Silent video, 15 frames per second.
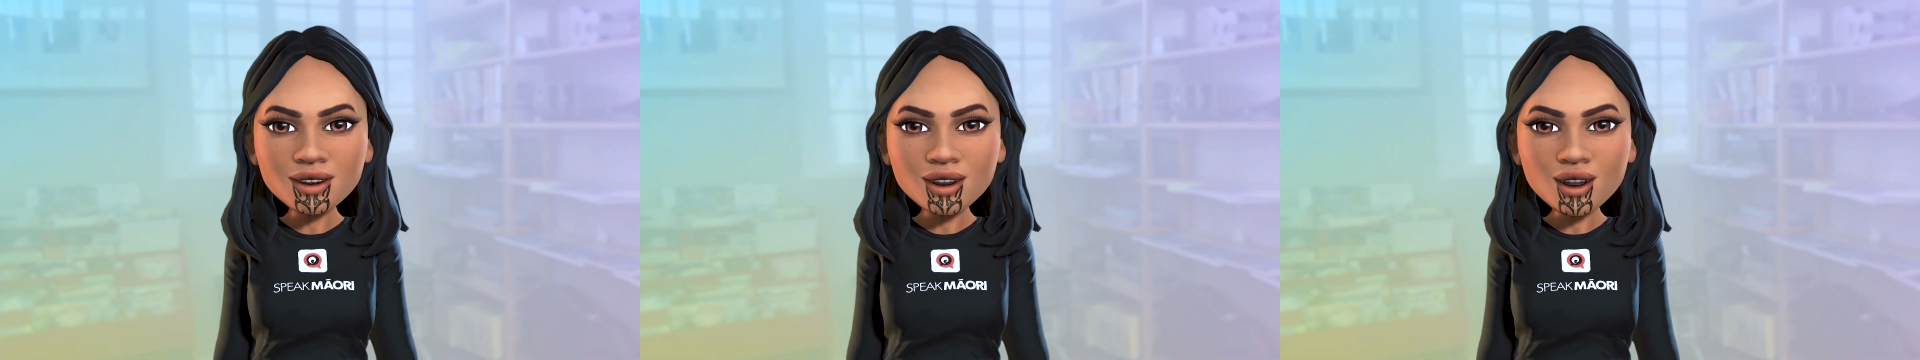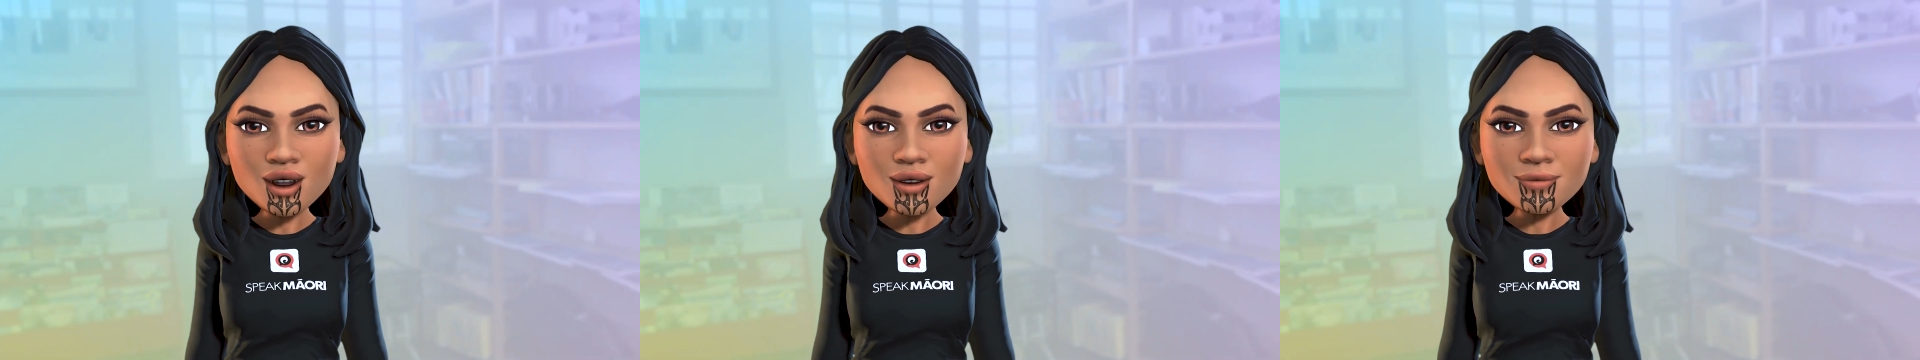
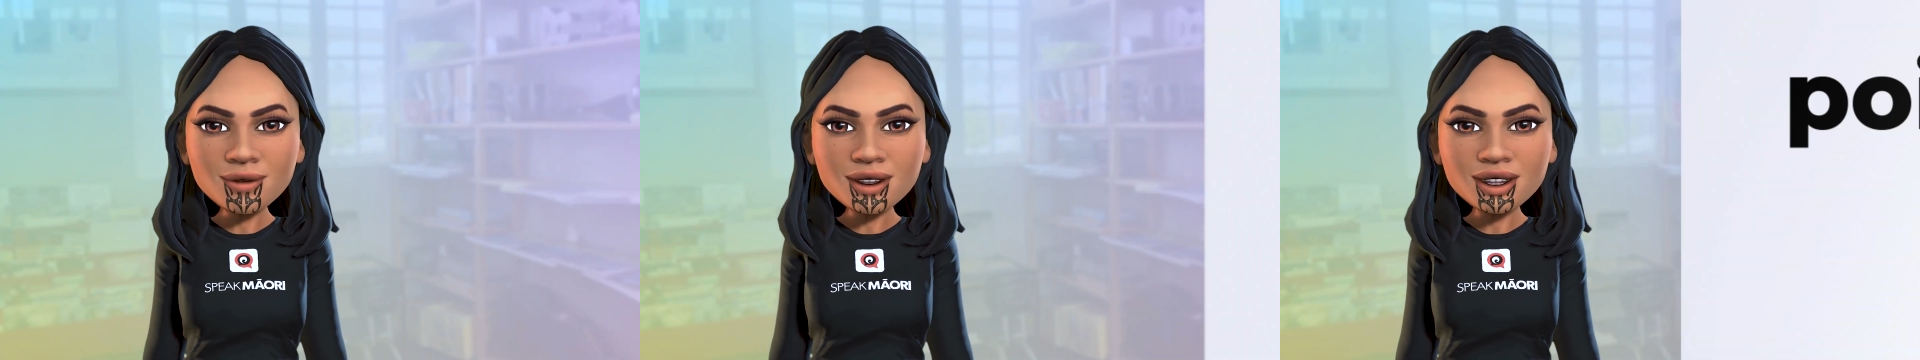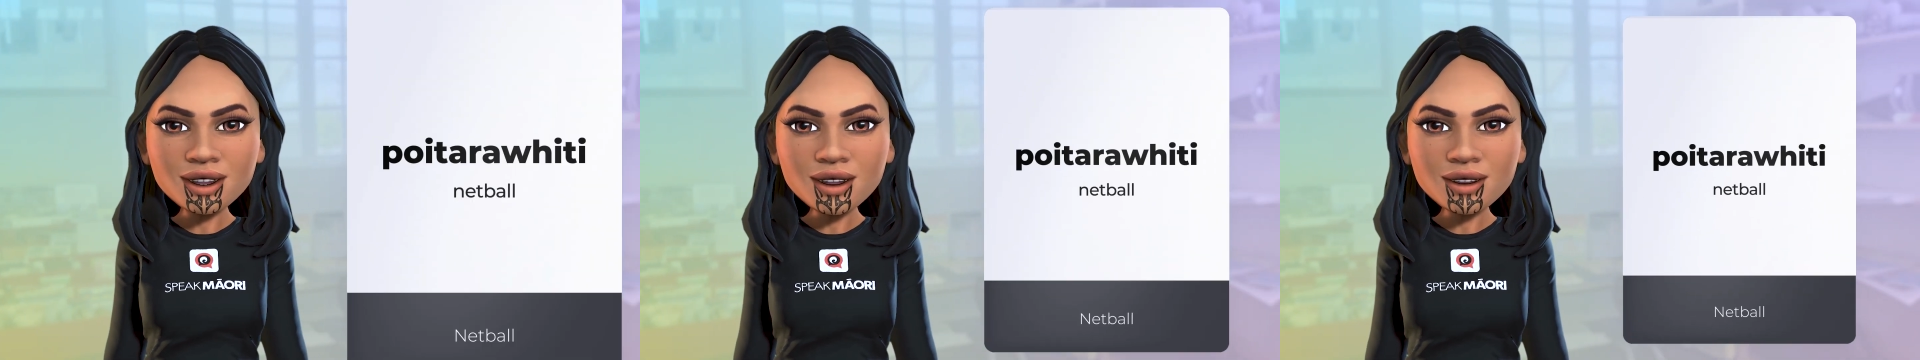
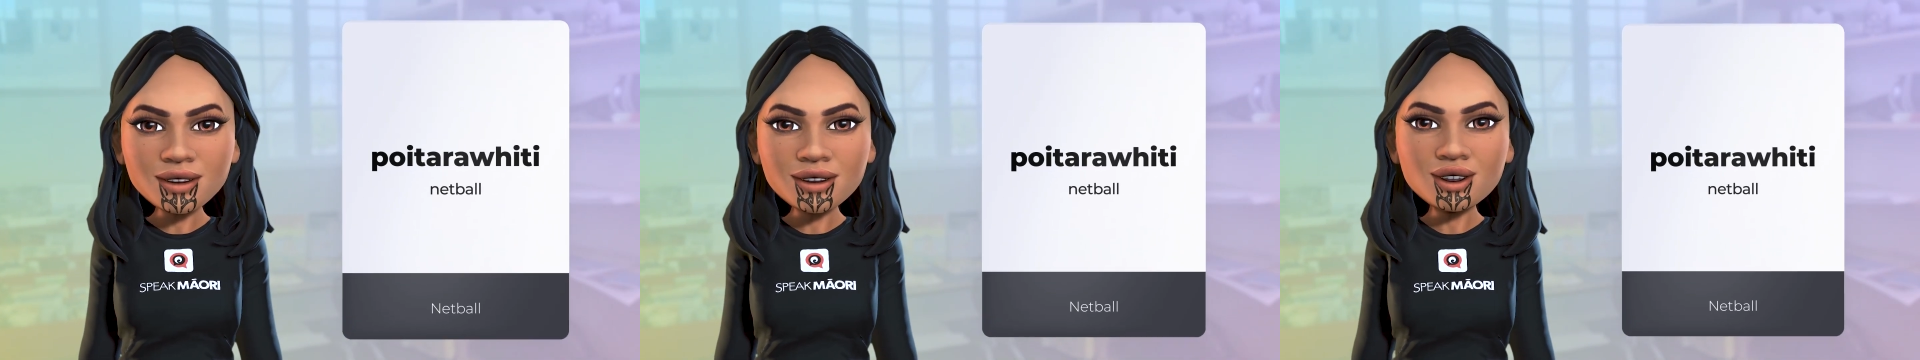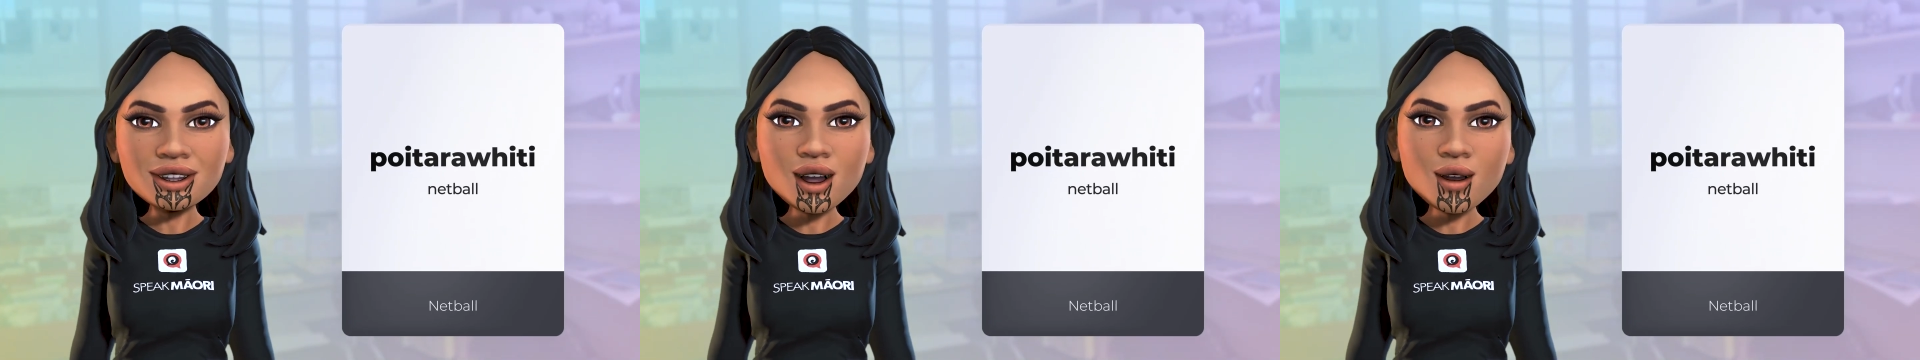terms in
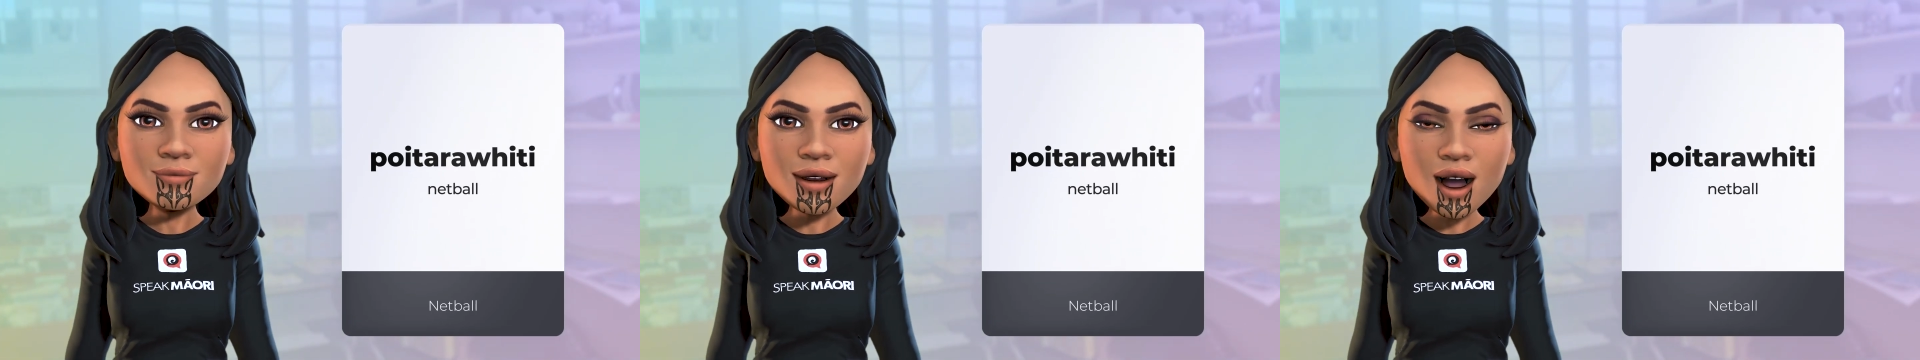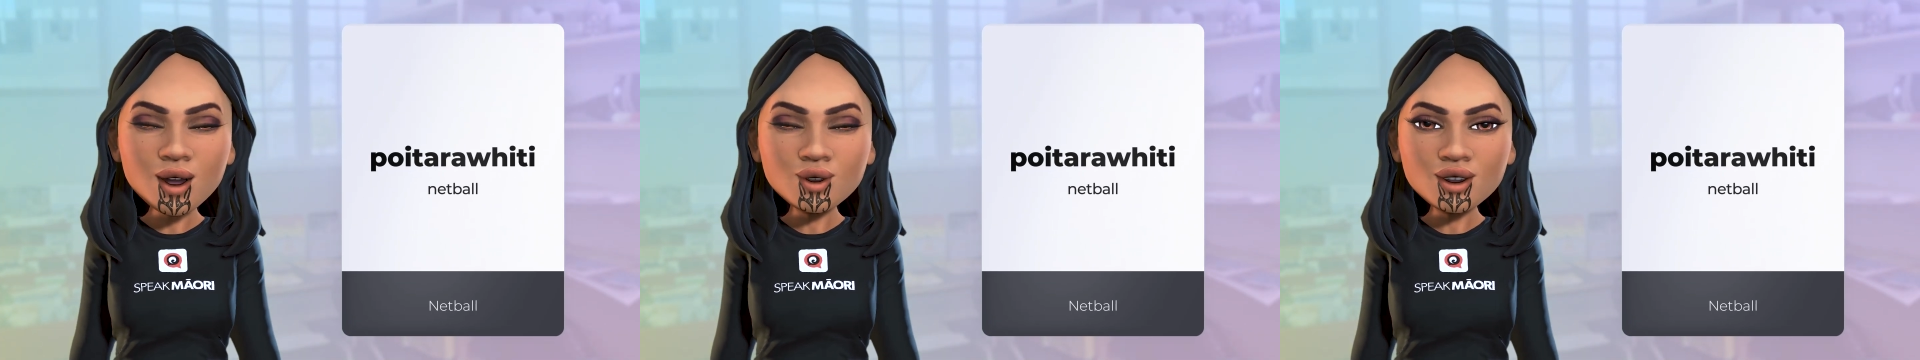te reo
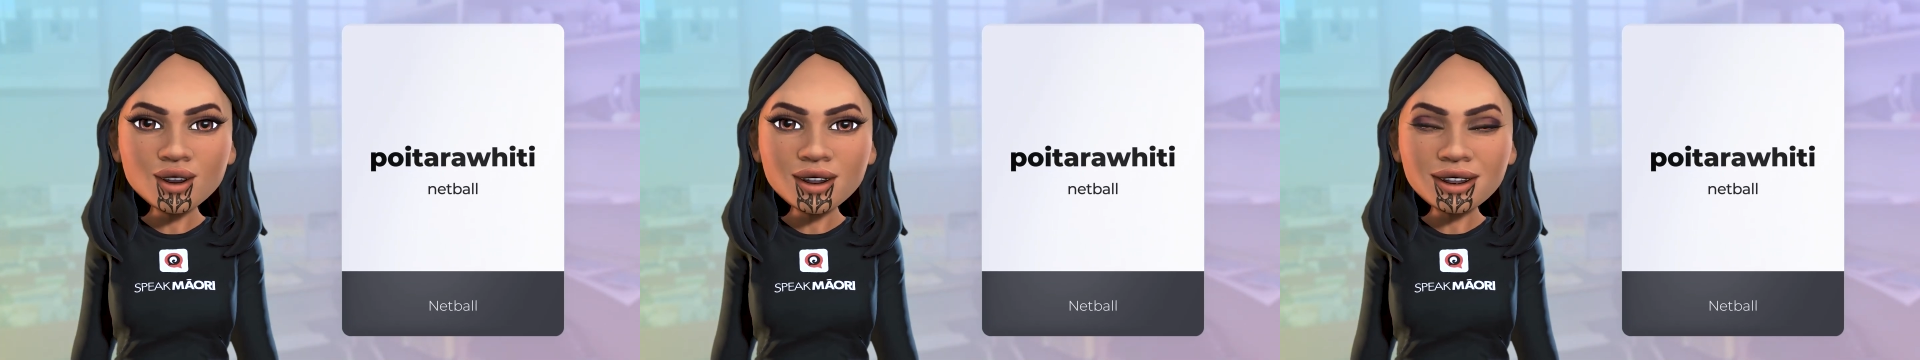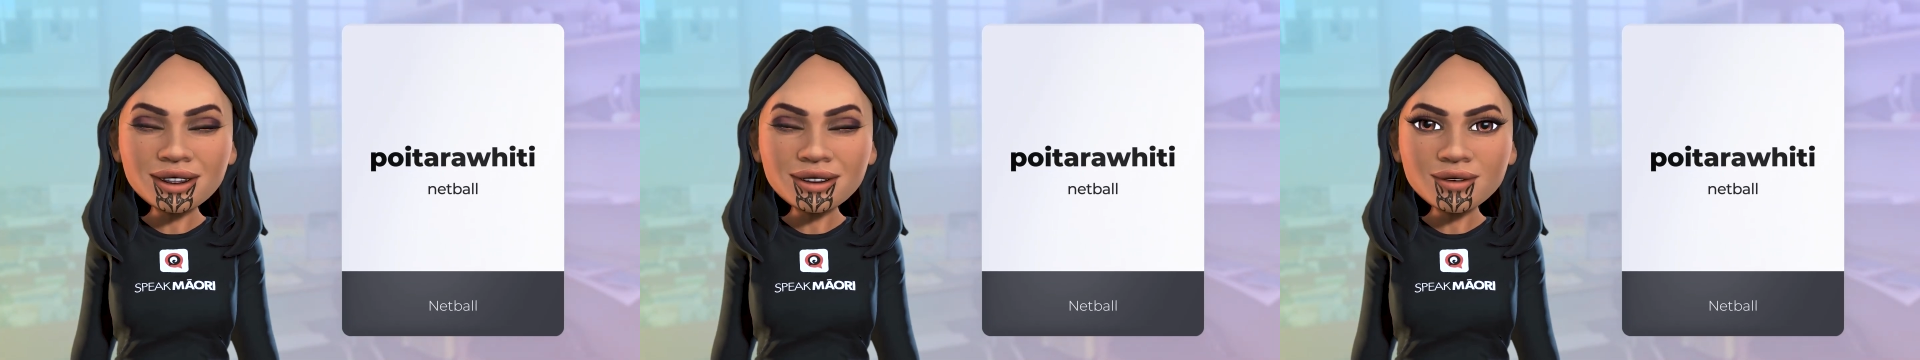
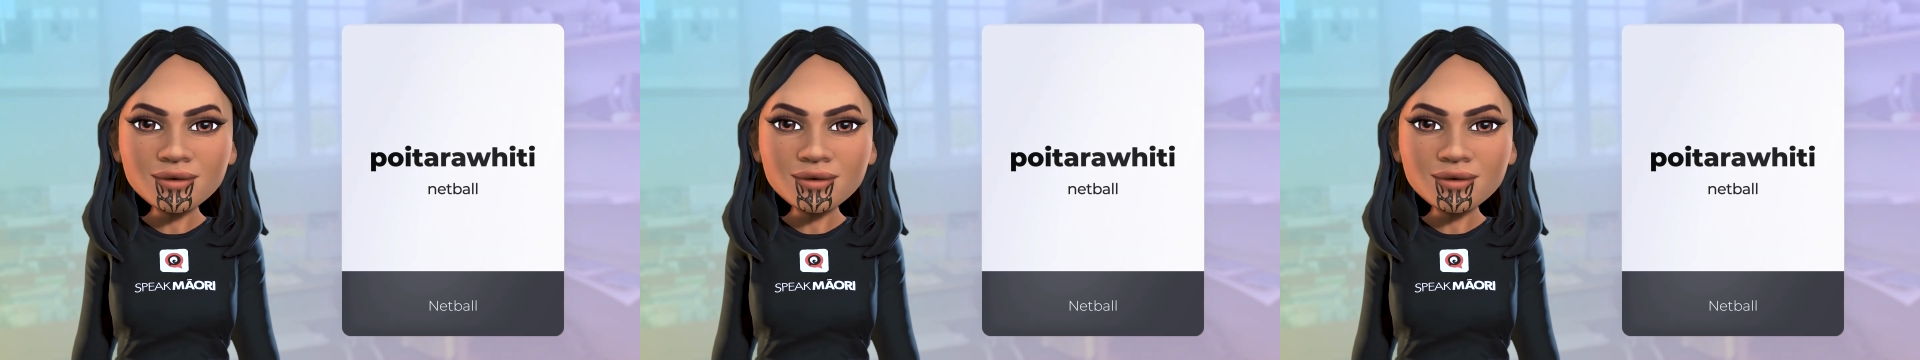Māori.